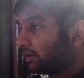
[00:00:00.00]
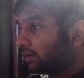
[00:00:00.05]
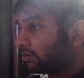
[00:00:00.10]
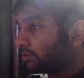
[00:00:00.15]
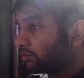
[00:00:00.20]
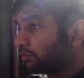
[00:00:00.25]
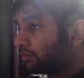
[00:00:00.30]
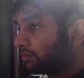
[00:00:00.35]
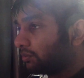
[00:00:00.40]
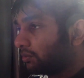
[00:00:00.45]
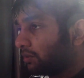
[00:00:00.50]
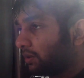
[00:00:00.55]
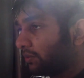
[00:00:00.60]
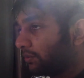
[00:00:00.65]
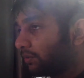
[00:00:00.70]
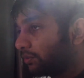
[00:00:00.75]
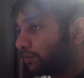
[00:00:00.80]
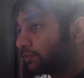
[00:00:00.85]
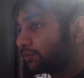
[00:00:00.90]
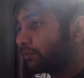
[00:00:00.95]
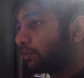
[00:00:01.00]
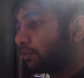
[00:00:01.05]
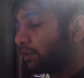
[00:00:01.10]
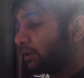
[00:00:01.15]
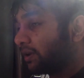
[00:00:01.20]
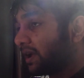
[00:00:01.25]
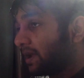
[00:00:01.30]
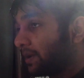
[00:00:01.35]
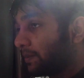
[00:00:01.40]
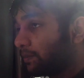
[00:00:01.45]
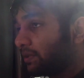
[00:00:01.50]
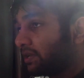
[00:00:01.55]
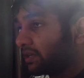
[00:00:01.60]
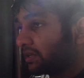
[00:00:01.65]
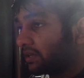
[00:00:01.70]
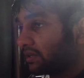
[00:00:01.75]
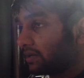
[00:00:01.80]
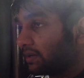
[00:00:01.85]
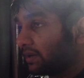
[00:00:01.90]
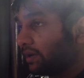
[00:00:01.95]
2 of those 4 have been
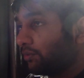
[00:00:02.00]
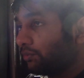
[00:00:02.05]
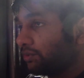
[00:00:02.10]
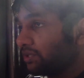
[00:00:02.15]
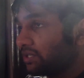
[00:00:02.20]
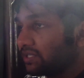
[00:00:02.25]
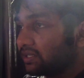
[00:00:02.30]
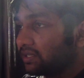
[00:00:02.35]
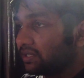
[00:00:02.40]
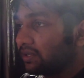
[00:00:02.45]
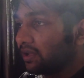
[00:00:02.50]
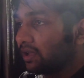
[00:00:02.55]
announced,